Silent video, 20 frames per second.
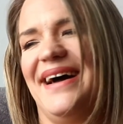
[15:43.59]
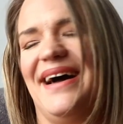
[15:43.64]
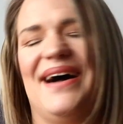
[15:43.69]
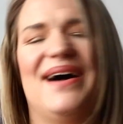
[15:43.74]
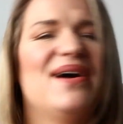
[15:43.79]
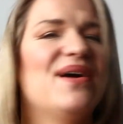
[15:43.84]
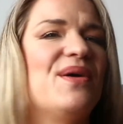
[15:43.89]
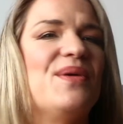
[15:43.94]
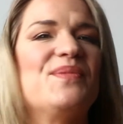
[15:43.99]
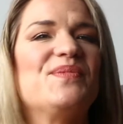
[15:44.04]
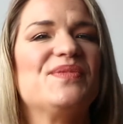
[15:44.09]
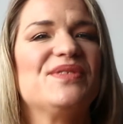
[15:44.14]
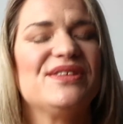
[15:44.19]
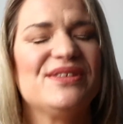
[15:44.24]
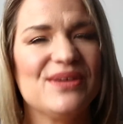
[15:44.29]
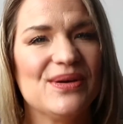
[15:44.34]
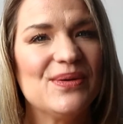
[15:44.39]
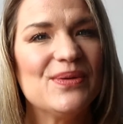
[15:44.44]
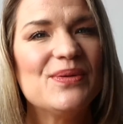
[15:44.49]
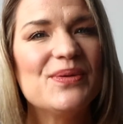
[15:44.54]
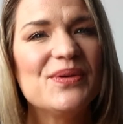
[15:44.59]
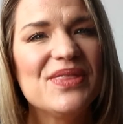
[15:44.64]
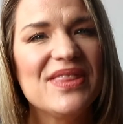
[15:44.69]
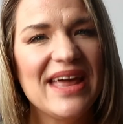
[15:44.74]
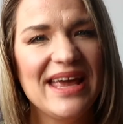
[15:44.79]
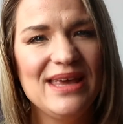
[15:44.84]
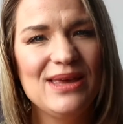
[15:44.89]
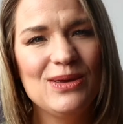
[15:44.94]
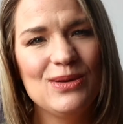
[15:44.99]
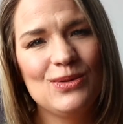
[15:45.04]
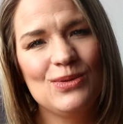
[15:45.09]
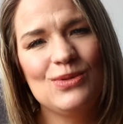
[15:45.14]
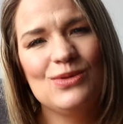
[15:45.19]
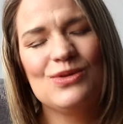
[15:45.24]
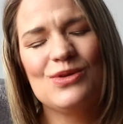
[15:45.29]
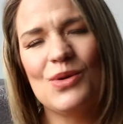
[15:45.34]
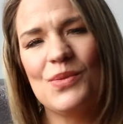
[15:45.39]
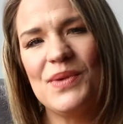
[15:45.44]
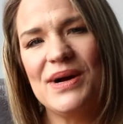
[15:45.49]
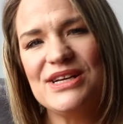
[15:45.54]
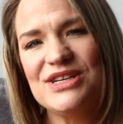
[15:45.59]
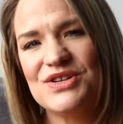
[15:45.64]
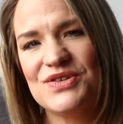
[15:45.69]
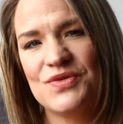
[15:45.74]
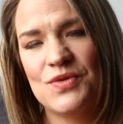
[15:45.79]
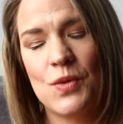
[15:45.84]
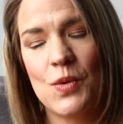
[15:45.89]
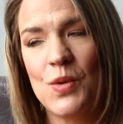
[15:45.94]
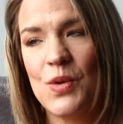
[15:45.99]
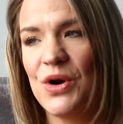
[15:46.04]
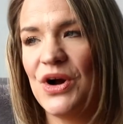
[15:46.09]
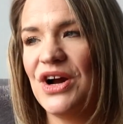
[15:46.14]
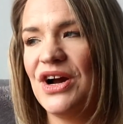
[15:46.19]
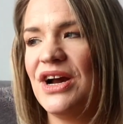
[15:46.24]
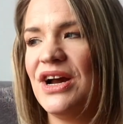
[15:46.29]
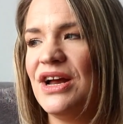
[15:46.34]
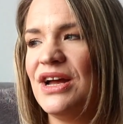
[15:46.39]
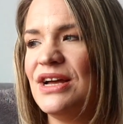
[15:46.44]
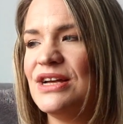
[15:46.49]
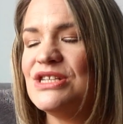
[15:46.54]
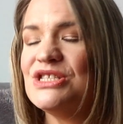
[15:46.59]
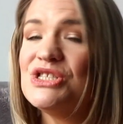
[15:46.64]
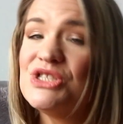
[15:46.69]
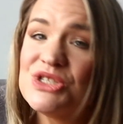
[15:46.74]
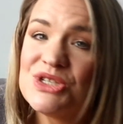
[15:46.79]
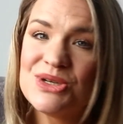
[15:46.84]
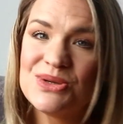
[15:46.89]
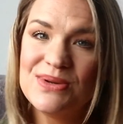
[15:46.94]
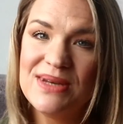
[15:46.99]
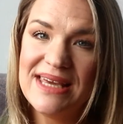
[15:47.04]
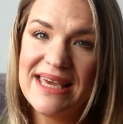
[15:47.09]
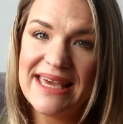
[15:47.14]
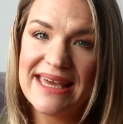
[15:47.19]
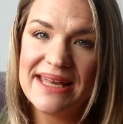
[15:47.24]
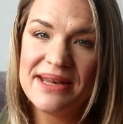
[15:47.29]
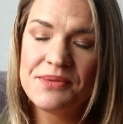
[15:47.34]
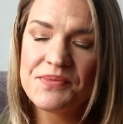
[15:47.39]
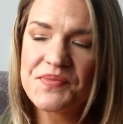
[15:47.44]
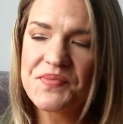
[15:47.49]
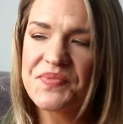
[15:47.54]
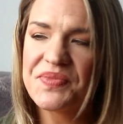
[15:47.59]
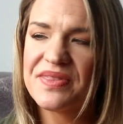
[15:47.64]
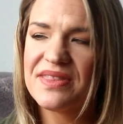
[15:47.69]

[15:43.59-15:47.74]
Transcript: So thank you so much for tuning in.